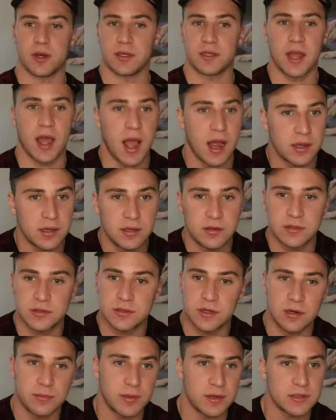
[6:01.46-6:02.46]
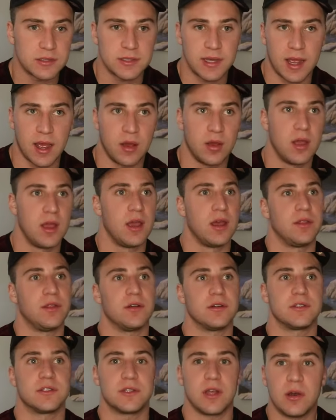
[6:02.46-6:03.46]
want to talk to you so much now.
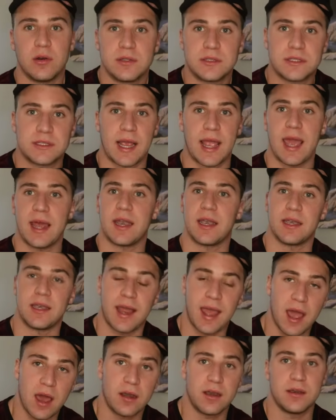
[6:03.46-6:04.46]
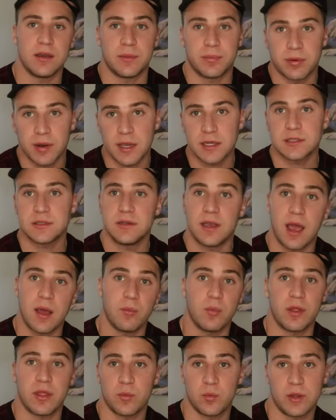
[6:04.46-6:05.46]
They're so sad and down and depressed
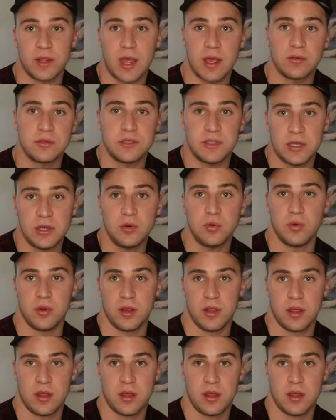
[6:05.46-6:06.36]
without you.